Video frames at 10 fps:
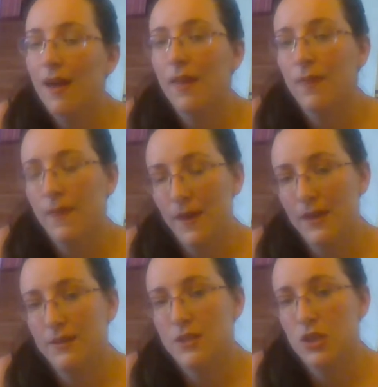and
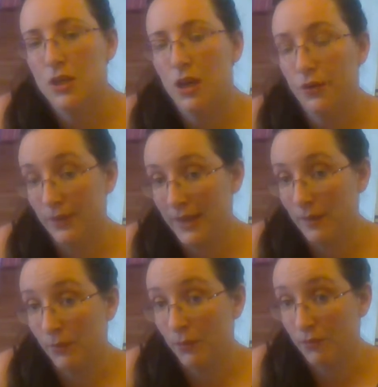that only
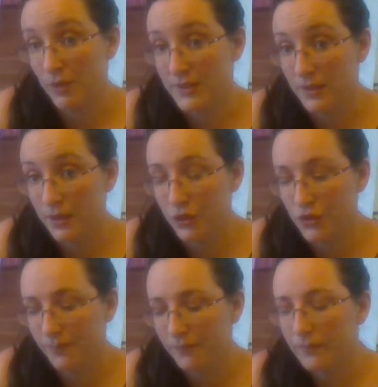helps with research.